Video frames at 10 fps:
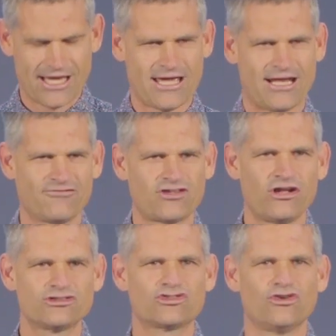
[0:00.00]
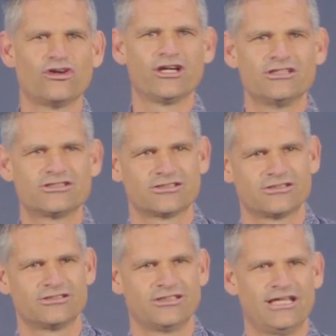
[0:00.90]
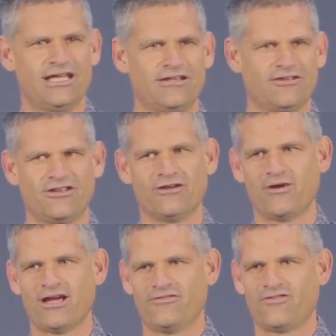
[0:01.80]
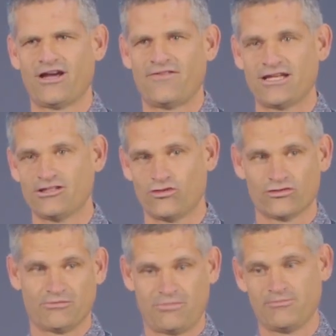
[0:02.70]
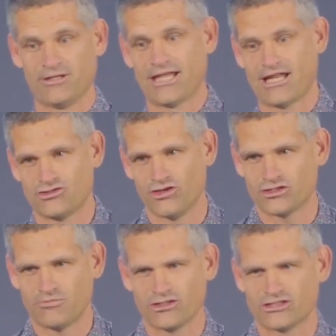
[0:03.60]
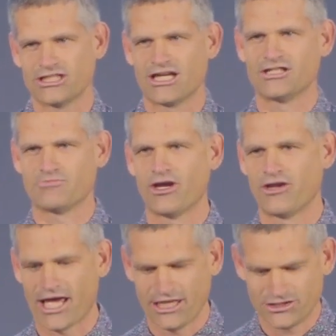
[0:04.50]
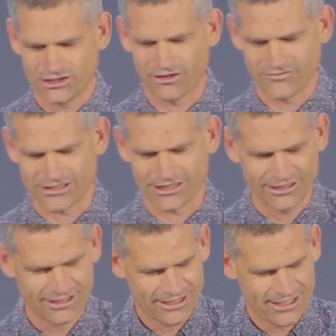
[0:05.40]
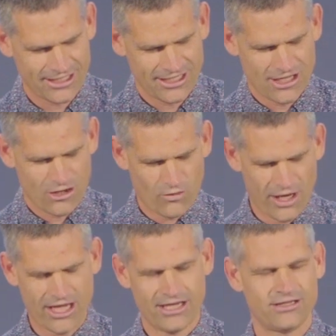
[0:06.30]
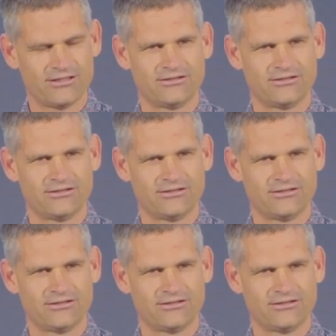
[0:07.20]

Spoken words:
And I've told stories in the thing where I've had to talk to people in our church, mostly guys my own age, obviously, where,